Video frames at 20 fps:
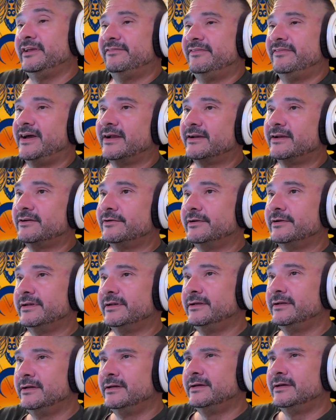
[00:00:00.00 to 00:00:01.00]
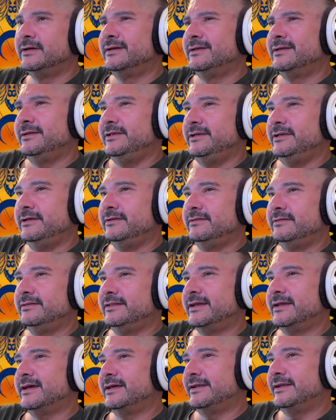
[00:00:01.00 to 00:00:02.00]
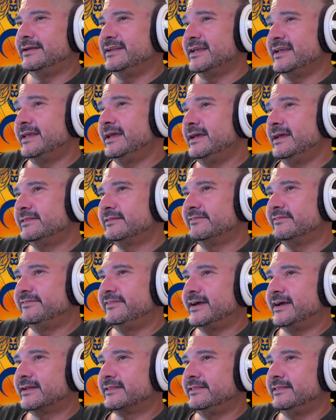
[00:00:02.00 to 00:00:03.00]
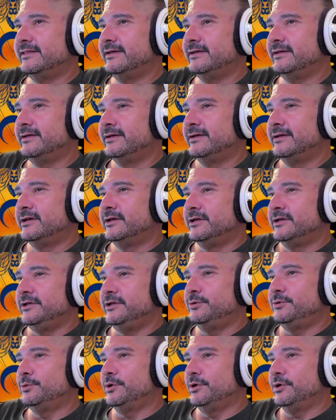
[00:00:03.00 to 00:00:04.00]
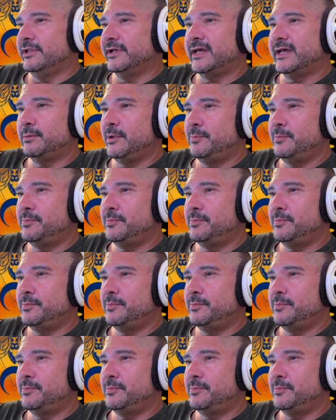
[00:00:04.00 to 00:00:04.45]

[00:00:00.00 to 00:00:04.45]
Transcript: factor, and they kind of negate the fact that you really got to be